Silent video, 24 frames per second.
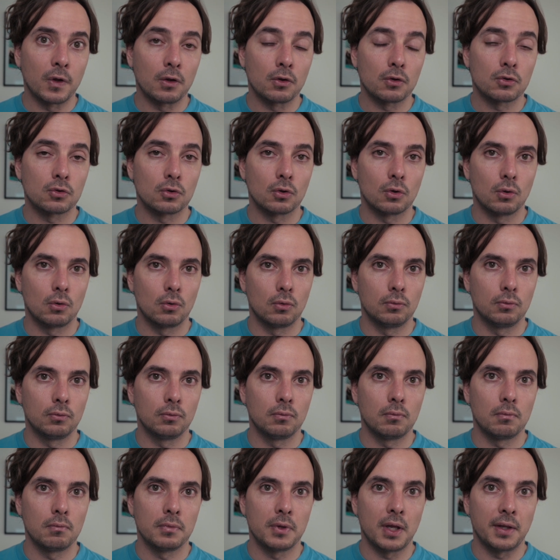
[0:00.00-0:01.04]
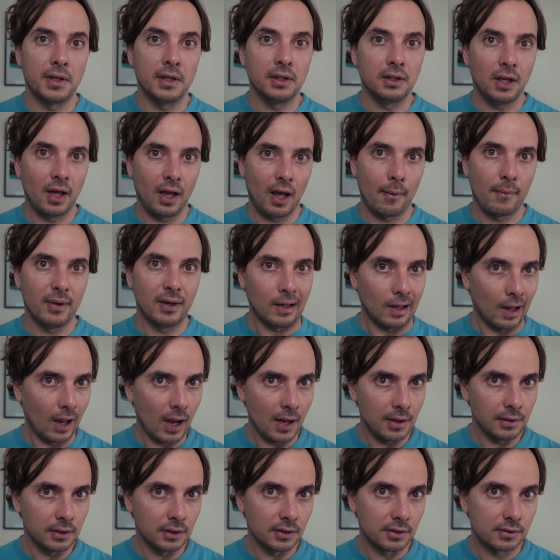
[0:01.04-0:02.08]
So the data I have in
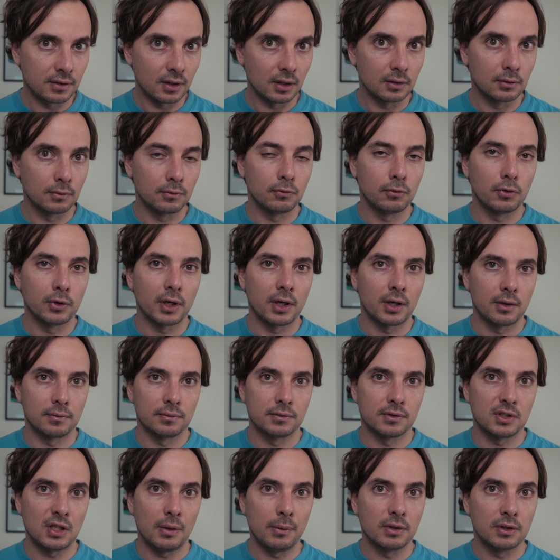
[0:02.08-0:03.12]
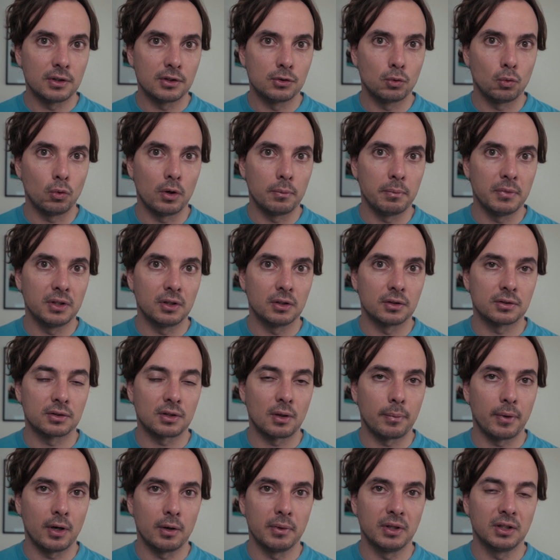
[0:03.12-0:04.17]
hand is that for a 70 square meters
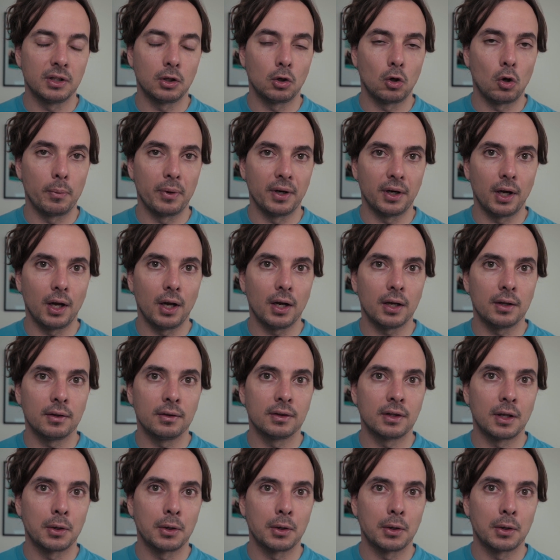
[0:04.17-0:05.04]
apartment in Copenhagen,